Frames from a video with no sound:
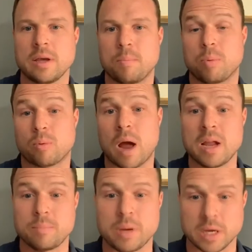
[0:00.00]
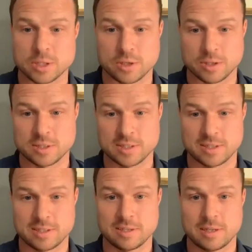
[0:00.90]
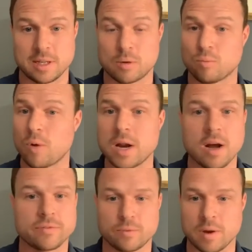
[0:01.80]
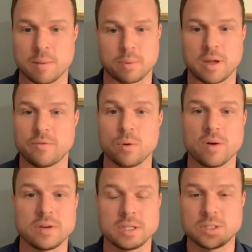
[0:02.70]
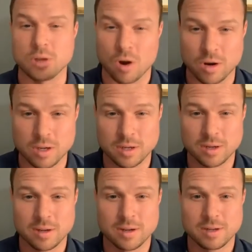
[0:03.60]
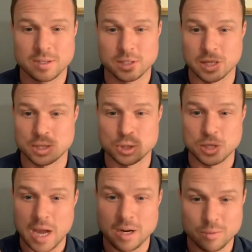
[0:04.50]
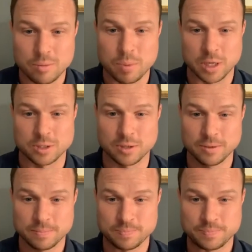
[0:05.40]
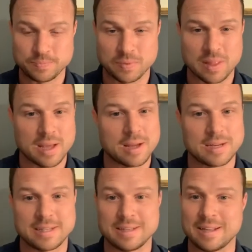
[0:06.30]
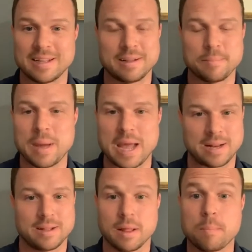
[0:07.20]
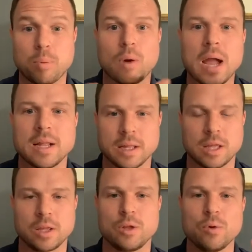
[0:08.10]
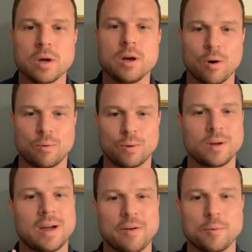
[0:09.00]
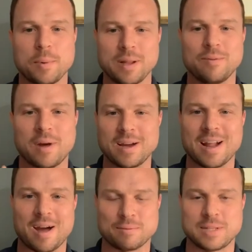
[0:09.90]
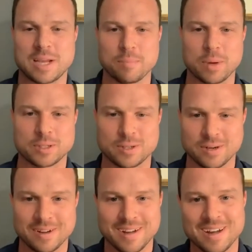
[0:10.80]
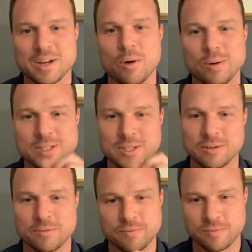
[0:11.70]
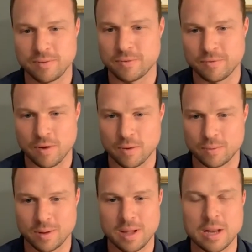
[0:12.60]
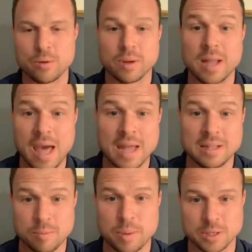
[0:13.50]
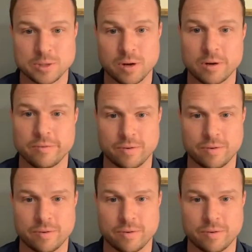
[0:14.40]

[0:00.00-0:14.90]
bright pictures, like right off the rip, if you have a dark, like shadowy picture, man, like bright, like you can go. Everybody, right now, take a picture, go into your your phone, and you can edit the picture on your phone.